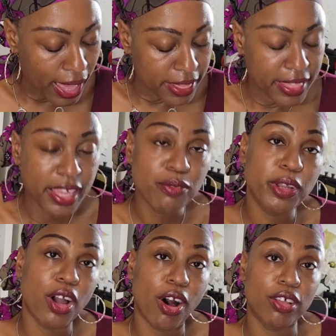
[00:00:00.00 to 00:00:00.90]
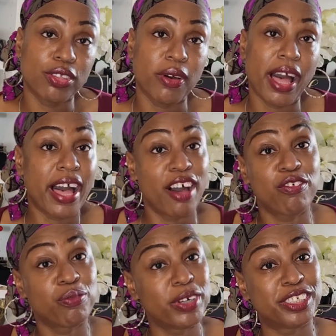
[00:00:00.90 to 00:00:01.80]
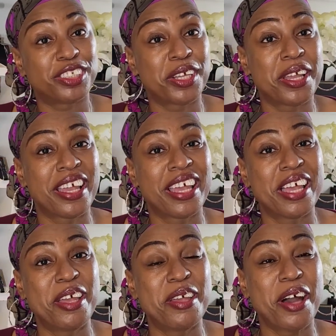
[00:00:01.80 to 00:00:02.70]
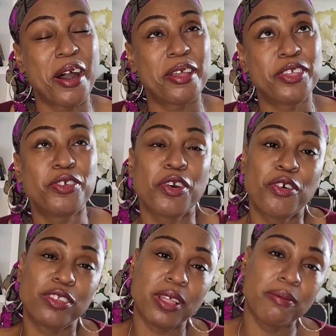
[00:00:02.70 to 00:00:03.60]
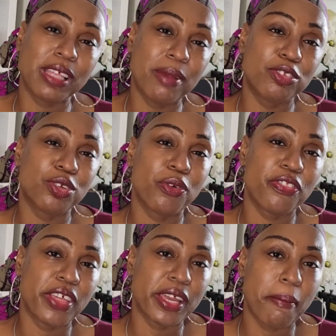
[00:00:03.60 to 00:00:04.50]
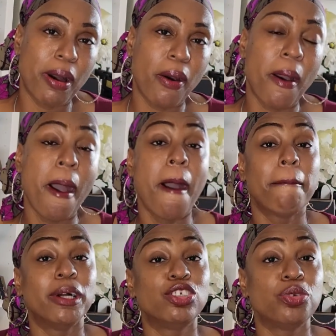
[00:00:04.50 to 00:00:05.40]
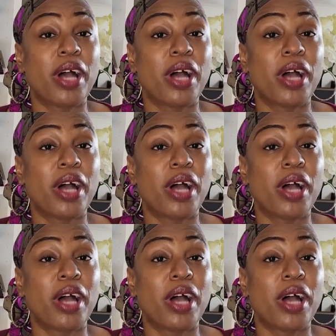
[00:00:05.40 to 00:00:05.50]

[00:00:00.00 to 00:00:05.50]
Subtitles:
Then we also have, which sometimes you don't think about, but you